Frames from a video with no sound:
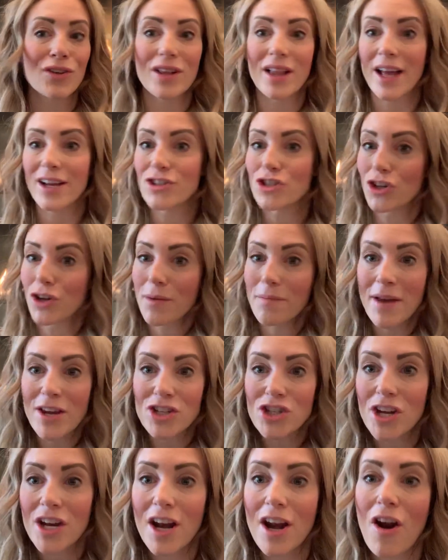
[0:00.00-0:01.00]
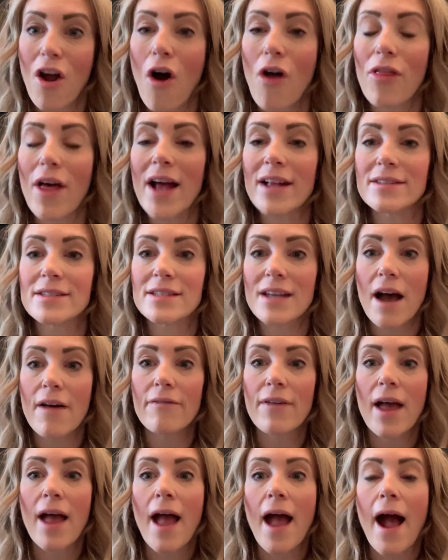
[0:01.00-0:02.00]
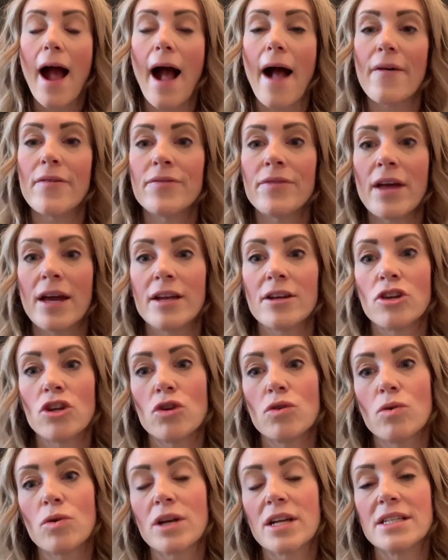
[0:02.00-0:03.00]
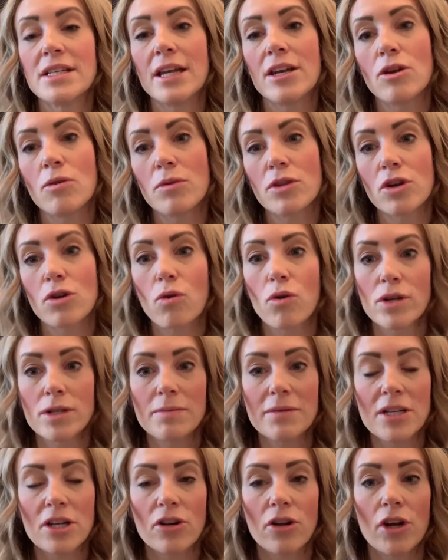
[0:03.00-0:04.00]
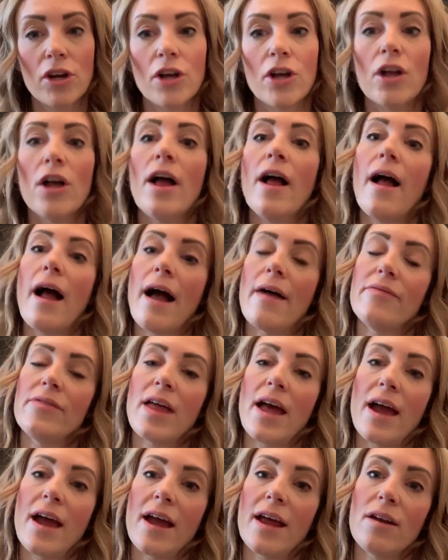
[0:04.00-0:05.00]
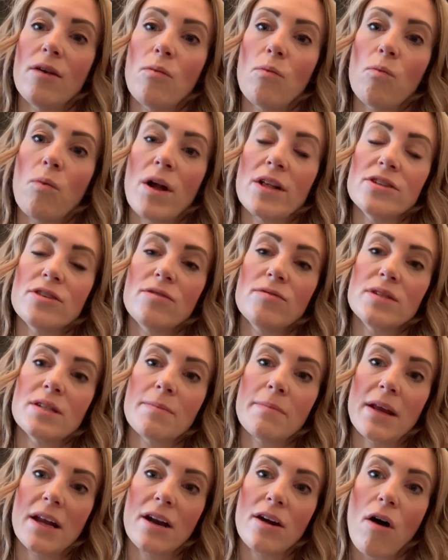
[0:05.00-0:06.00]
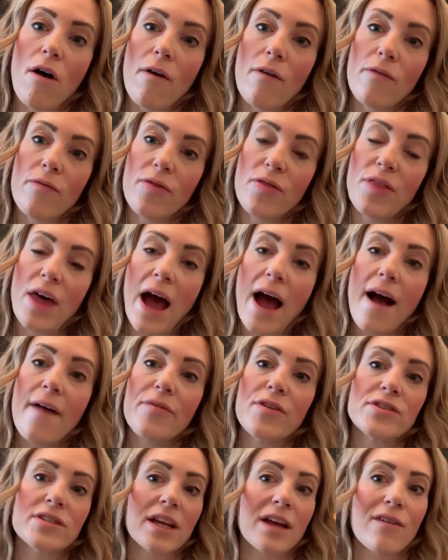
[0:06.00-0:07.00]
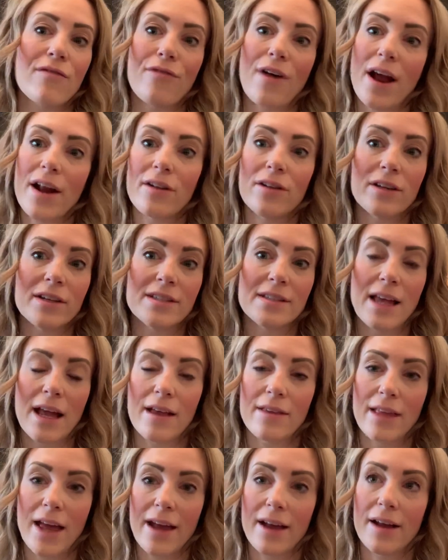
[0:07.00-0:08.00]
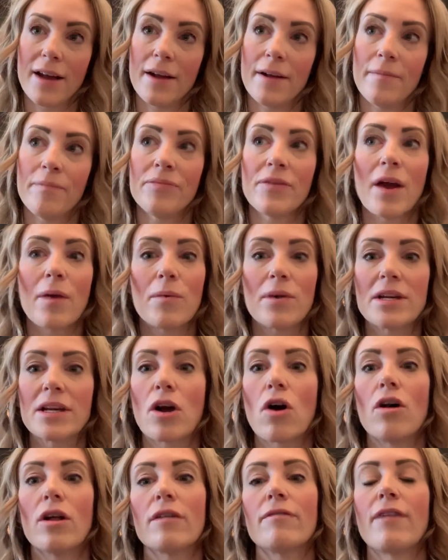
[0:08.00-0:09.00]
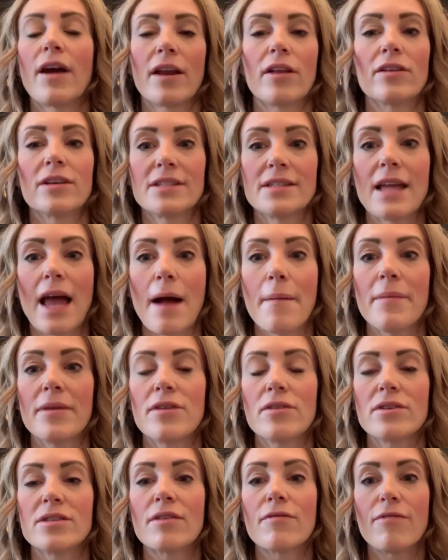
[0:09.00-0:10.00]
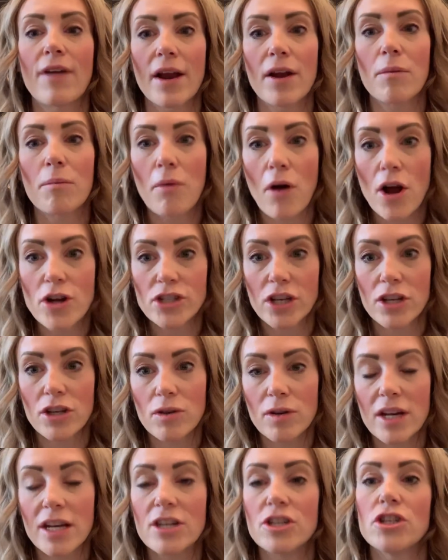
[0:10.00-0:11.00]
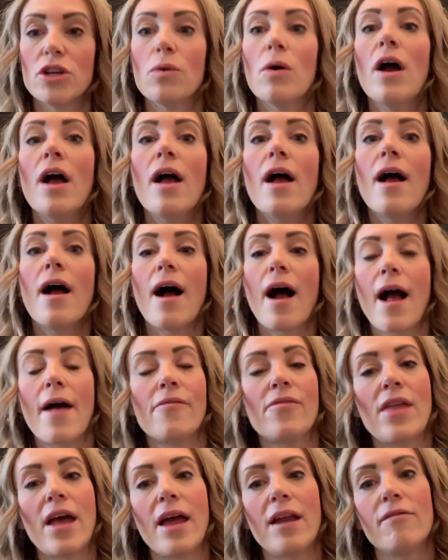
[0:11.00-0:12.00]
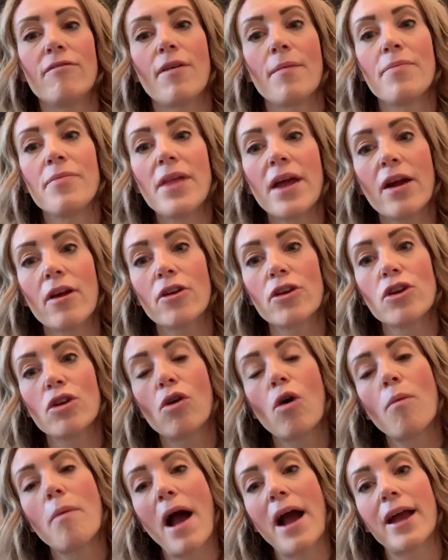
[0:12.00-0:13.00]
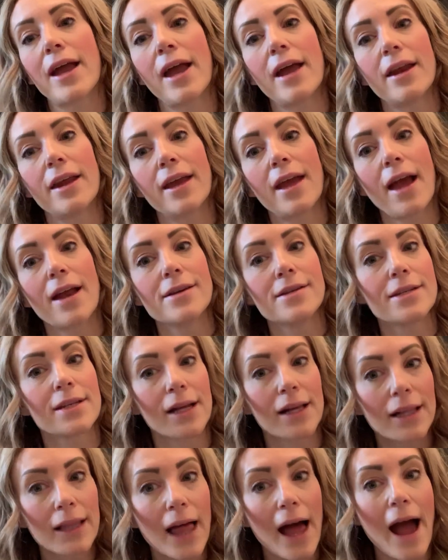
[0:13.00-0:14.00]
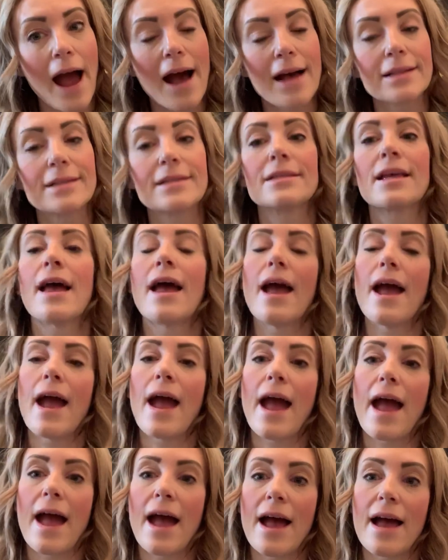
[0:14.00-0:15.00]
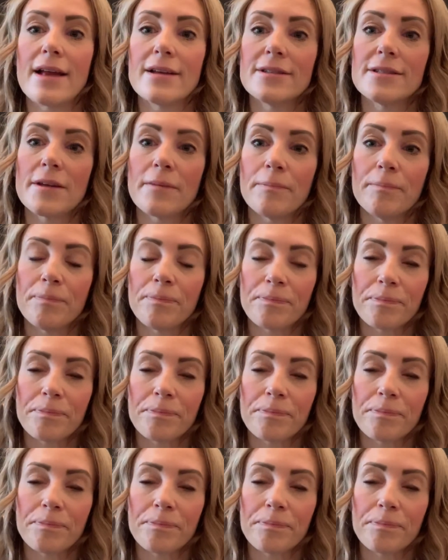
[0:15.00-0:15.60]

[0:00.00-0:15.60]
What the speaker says: collect your commission and all that stuff, and then you continue with your course material. And then once you've submitted all of that, there's like a final exam, I don't want to call it a final exam, but there is a final project you need to do. And then from there, you go back in again to class, and